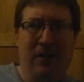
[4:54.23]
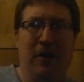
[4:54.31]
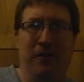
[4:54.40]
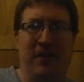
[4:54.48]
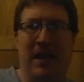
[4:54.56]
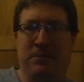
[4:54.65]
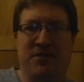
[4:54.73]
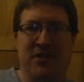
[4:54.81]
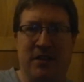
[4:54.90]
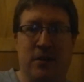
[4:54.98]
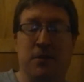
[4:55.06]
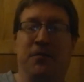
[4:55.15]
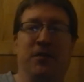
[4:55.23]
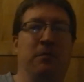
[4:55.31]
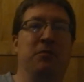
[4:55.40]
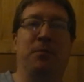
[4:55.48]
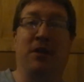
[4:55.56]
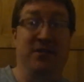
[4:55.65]
of the MCU
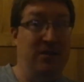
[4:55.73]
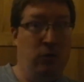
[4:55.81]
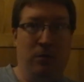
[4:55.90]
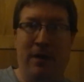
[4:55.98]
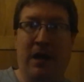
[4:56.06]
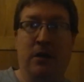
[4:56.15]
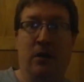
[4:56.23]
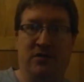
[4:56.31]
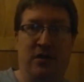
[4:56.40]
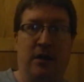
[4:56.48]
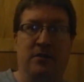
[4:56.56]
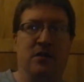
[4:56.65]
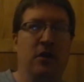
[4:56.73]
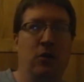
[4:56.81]
films because it will make no sense.